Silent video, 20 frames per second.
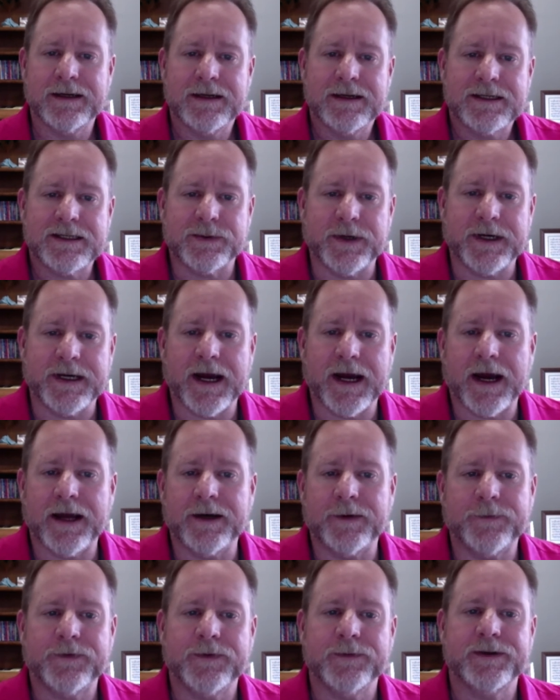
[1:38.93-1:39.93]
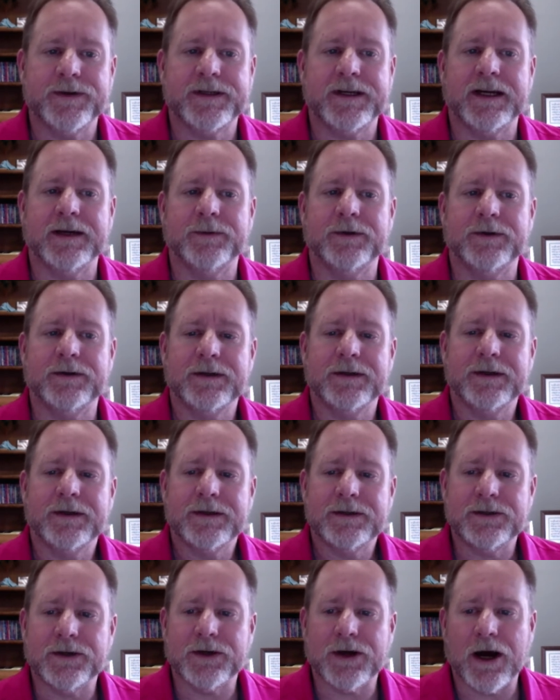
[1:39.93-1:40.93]
So he got up from the table,
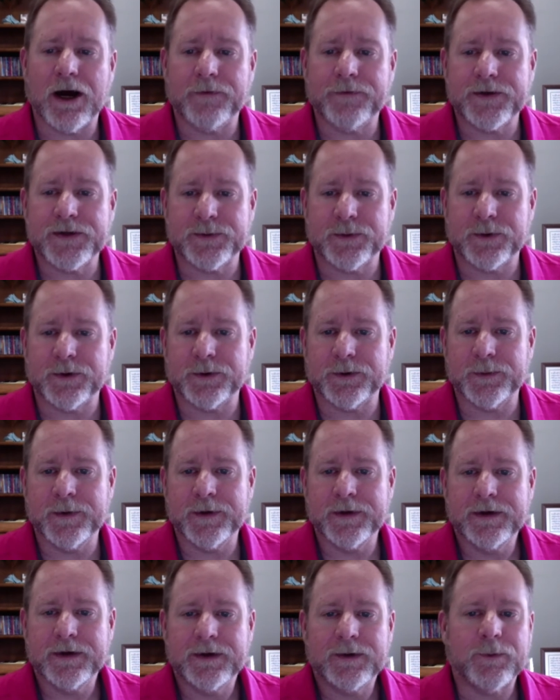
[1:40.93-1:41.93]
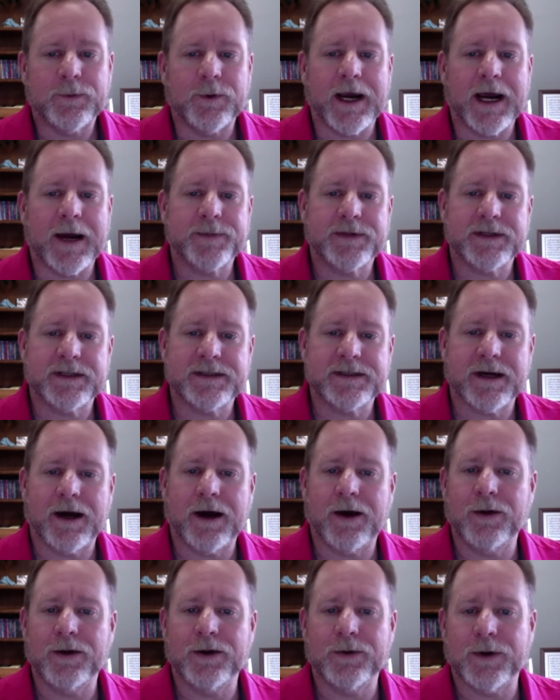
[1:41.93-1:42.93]
took off his robe, wrapped a
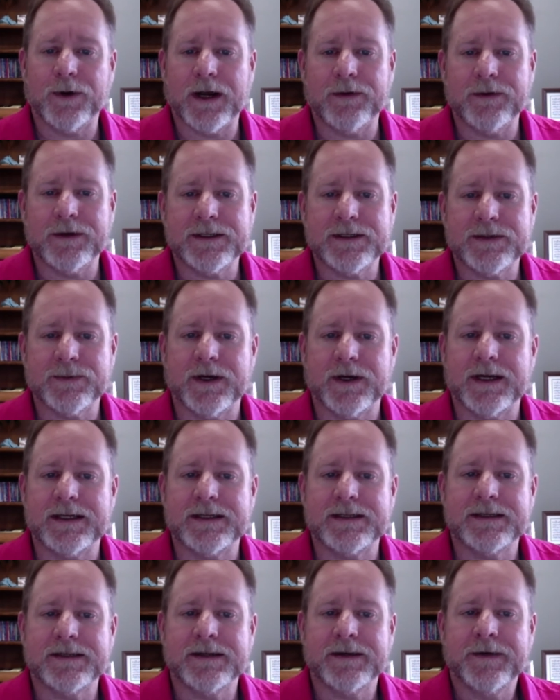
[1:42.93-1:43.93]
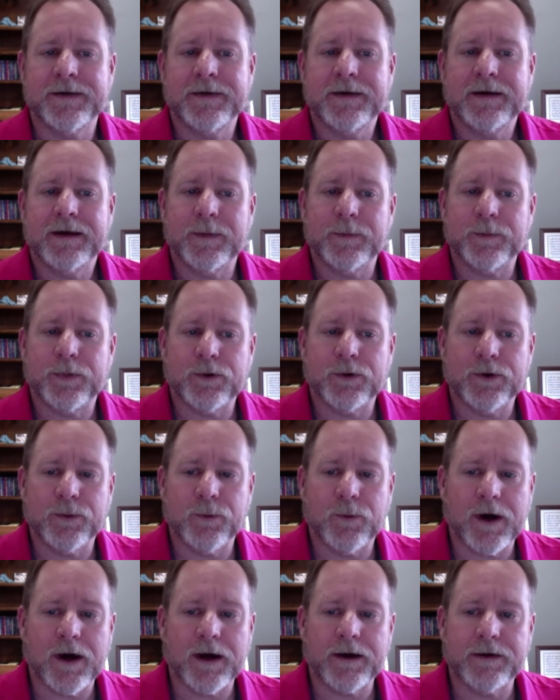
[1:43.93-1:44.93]
towel around his waist, and poured
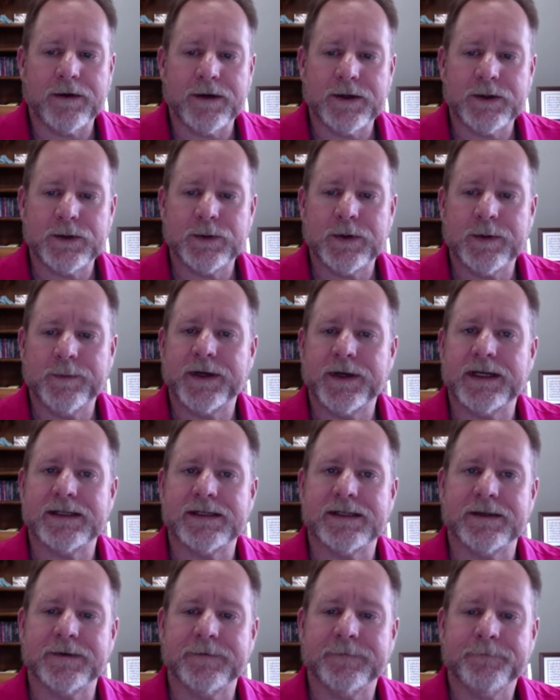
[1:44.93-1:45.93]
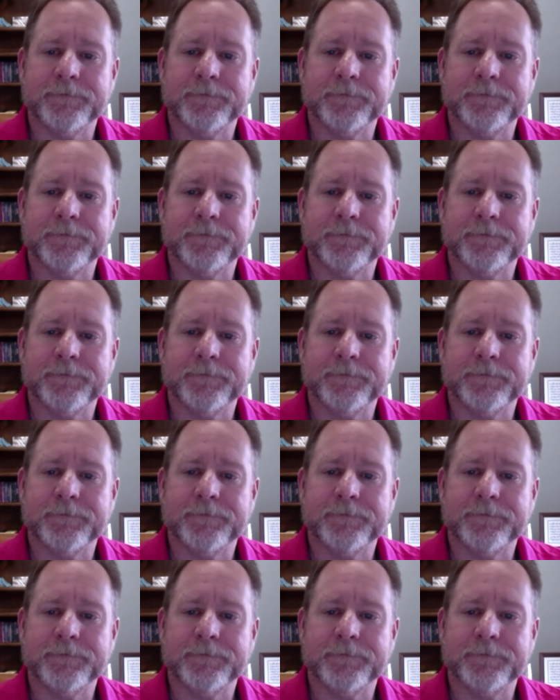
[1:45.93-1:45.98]
water into a basin.